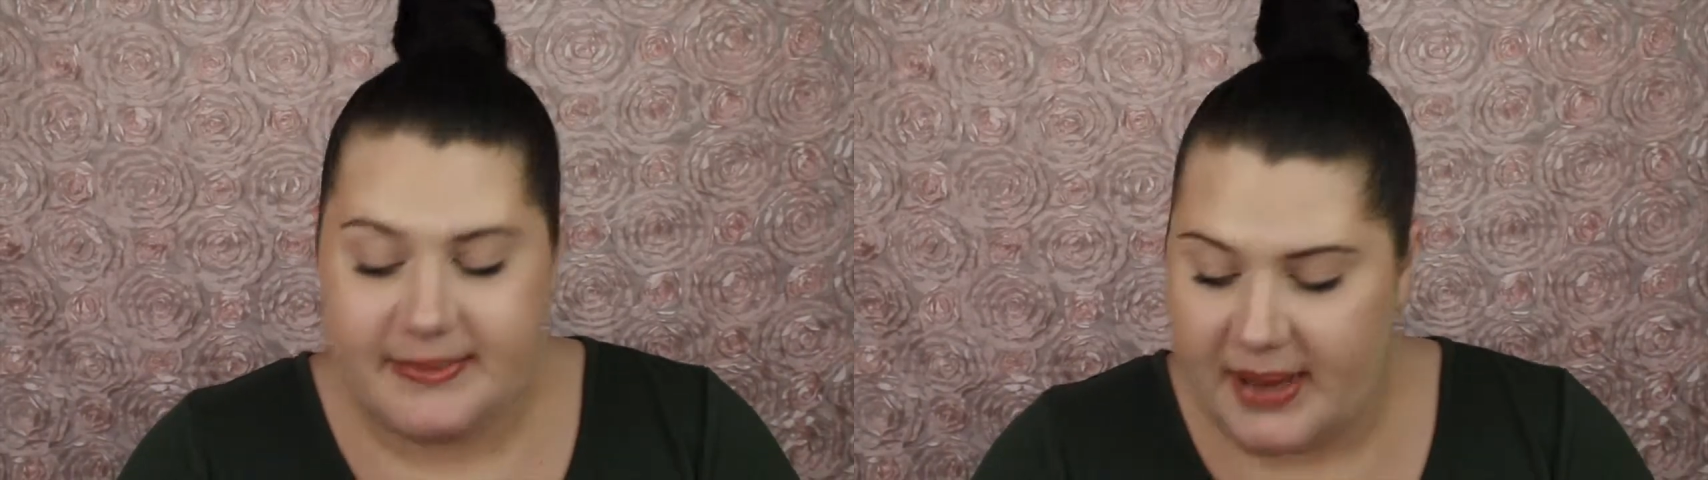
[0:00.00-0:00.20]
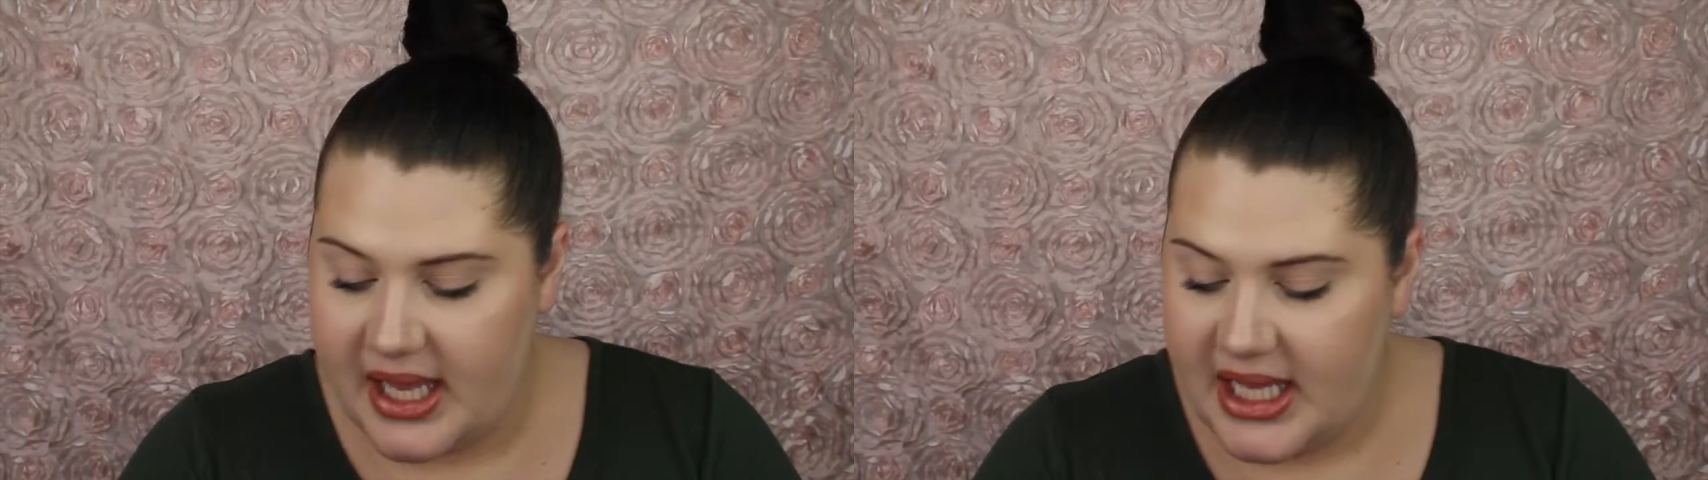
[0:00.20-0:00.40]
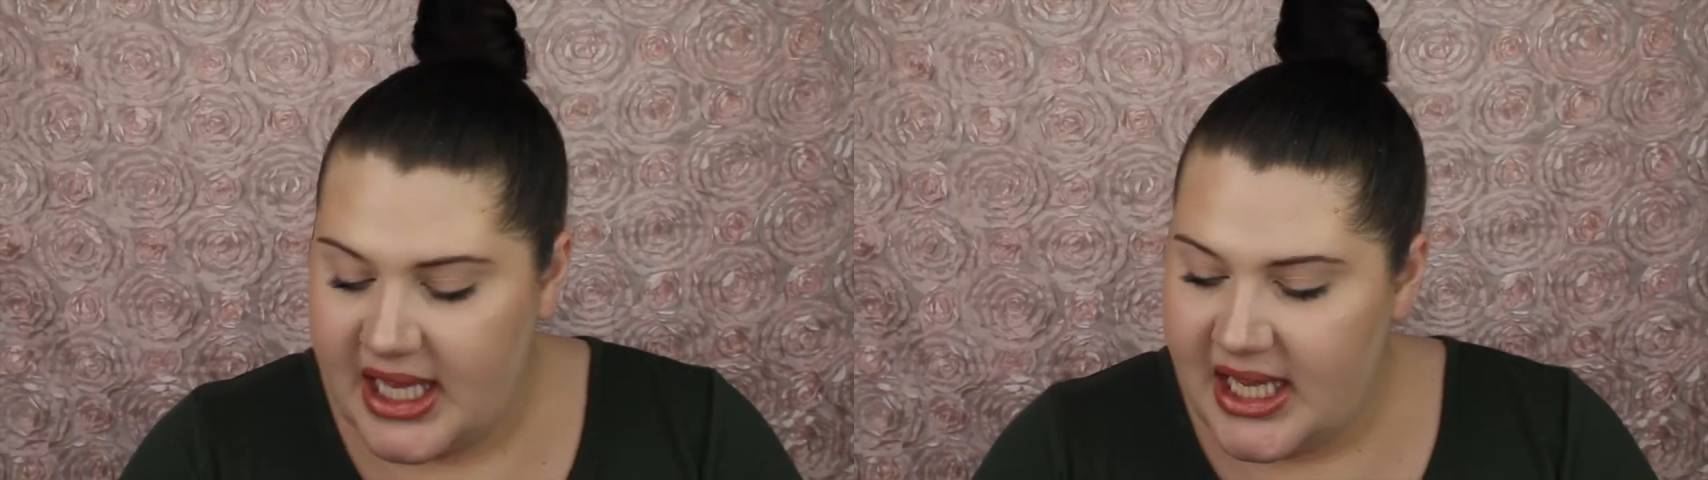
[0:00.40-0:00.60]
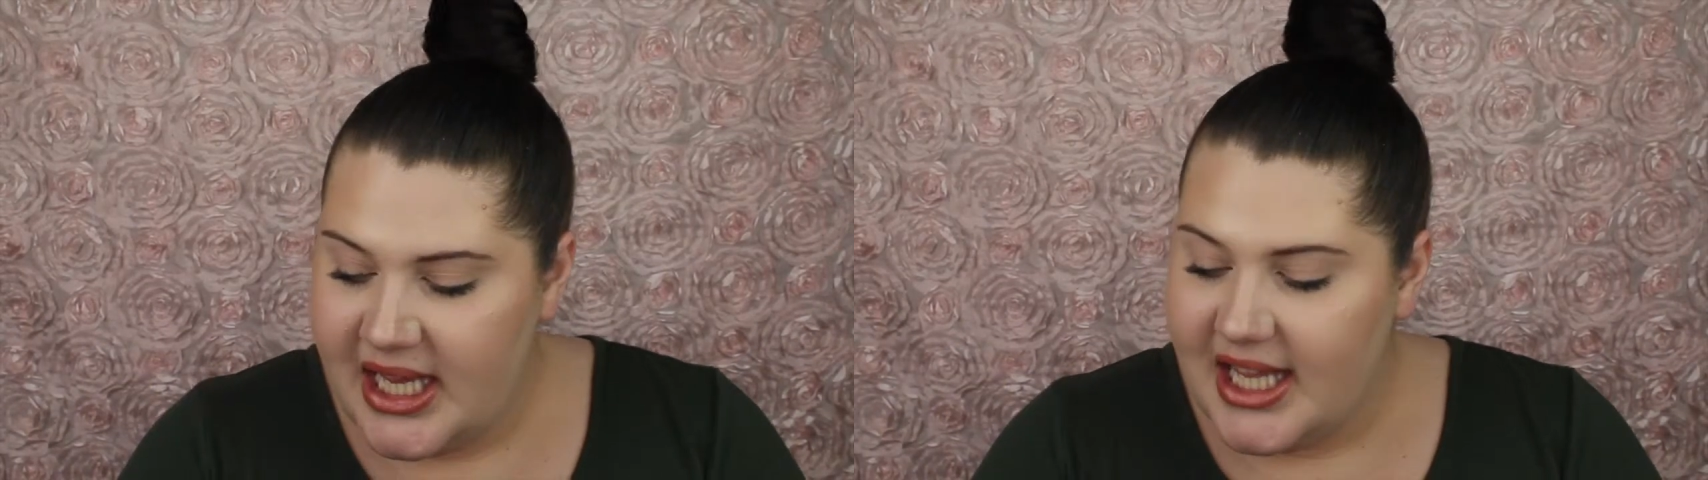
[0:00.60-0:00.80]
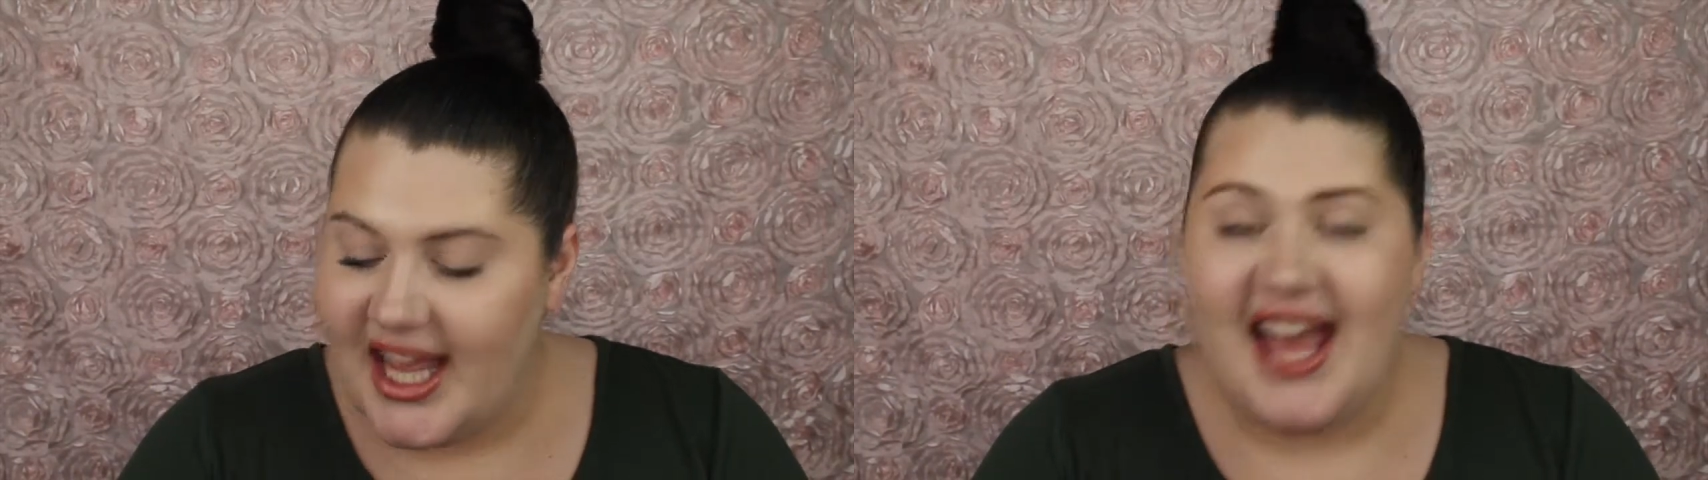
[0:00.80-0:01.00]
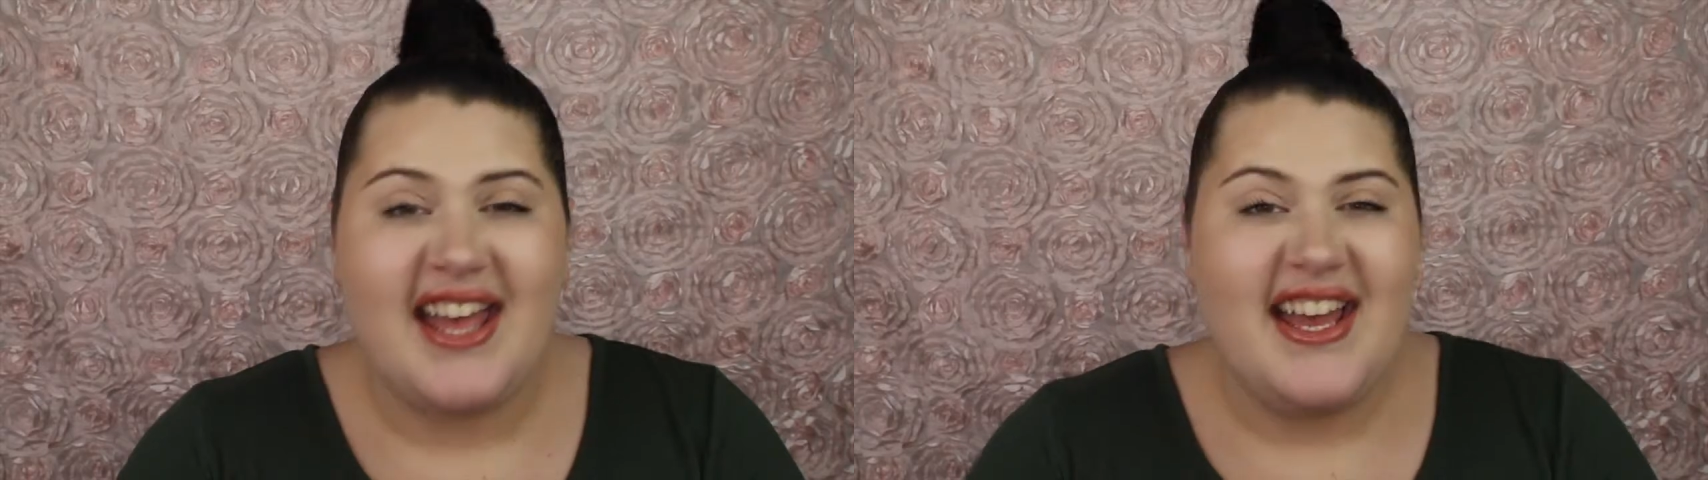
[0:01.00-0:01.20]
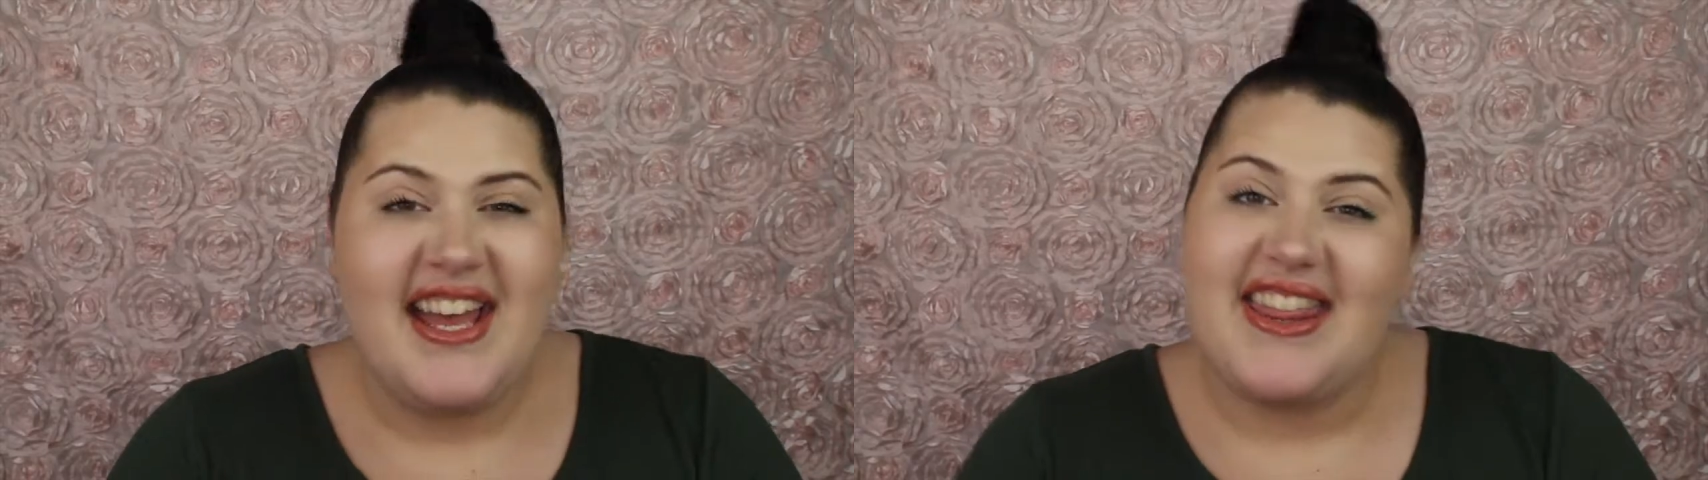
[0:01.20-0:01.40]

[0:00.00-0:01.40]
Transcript: but yeah.